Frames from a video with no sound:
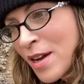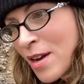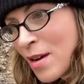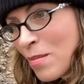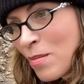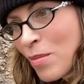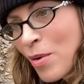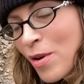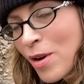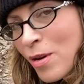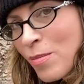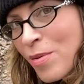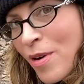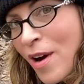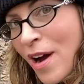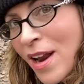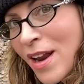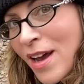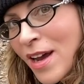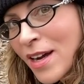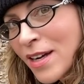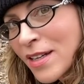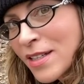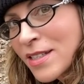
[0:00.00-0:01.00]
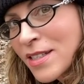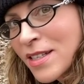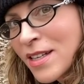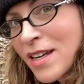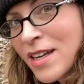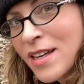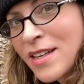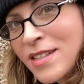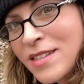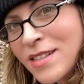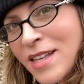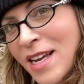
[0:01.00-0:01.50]
pork product
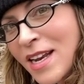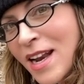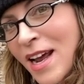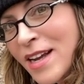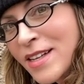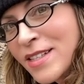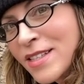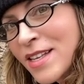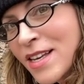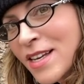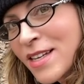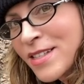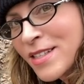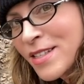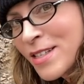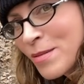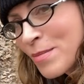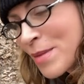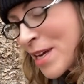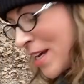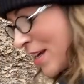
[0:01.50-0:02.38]
and say nice things to me.